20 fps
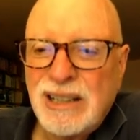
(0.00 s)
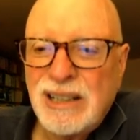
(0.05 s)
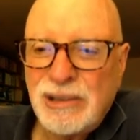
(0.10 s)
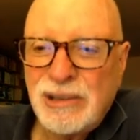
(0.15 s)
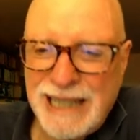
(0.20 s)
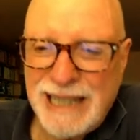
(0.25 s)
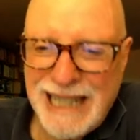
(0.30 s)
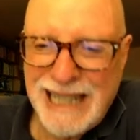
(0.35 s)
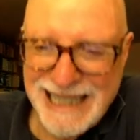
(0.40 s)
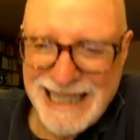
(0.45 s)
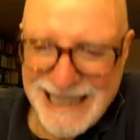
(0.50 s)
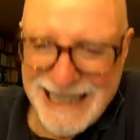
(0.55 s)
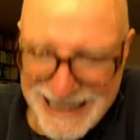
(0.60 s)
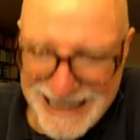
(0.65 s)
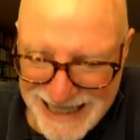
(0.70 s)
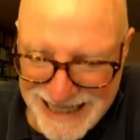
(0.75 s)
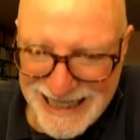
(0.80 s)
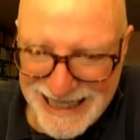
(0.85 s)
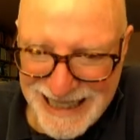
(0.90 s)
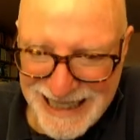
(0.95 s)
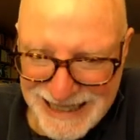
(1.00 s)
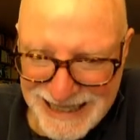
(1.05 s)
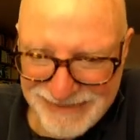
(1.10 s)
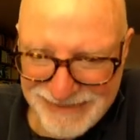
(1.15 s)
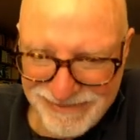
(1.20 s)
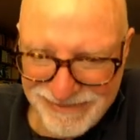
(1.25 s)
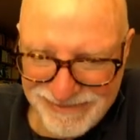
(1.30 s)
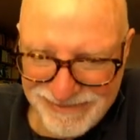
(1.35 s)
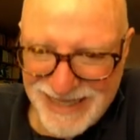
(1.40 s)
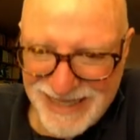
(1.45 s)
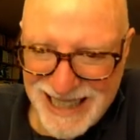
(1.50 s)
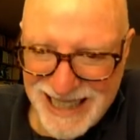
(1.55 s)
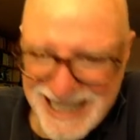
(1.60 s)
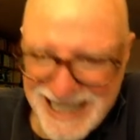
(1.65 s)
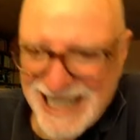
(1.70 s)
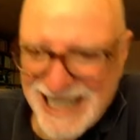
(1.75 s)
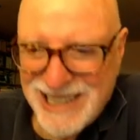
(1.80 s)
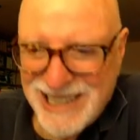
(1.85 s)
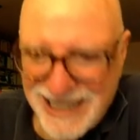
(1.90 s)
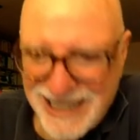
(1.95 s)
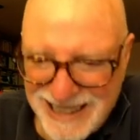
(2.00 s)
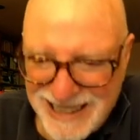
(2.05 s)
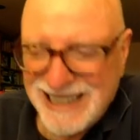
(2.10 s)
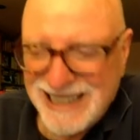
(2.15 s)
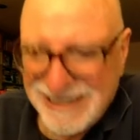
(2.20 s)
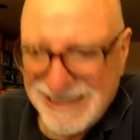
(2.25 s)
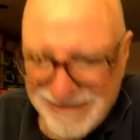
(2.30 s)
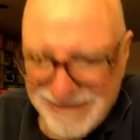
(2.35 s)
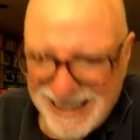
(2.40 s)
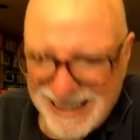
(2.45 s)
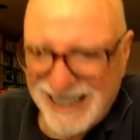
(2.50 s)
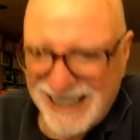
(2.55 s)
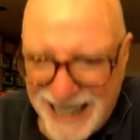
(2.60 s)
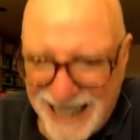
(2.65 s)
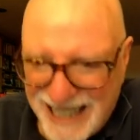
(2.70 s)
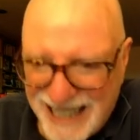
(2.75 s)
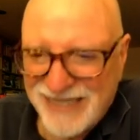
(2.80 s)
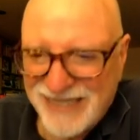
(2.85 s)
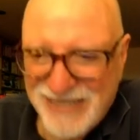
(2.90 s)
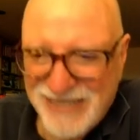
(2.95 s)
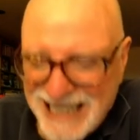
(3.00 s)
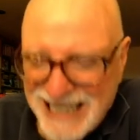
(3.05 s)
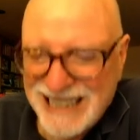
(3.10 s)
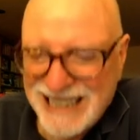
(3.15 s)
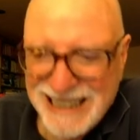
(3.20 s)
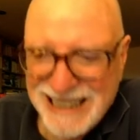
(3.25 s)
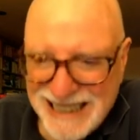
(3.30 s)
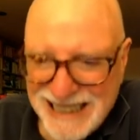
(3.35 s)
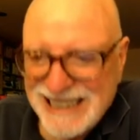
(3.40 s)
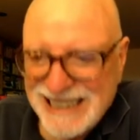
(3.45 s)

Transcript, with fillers: created uh, essentially a lot of the